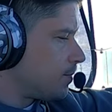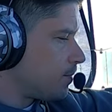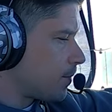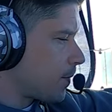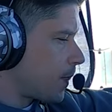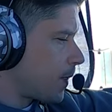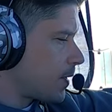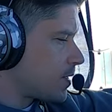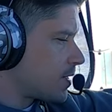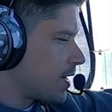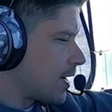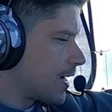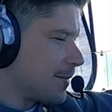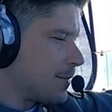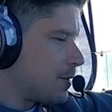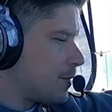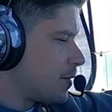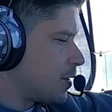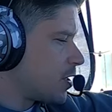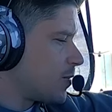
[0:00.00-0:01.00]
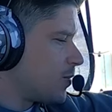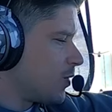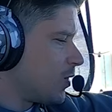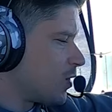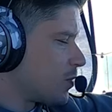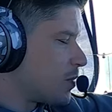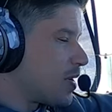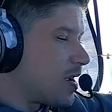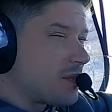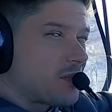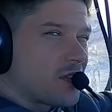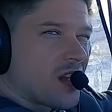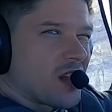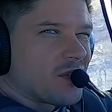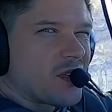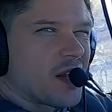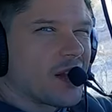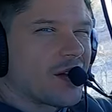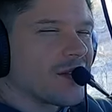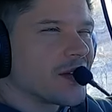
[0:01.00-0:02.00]
There's not going to be much more. We'll be on flight
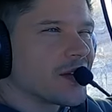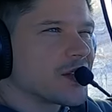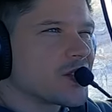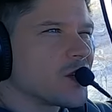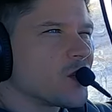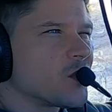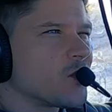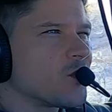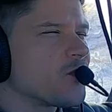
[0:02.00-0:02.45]
following, so.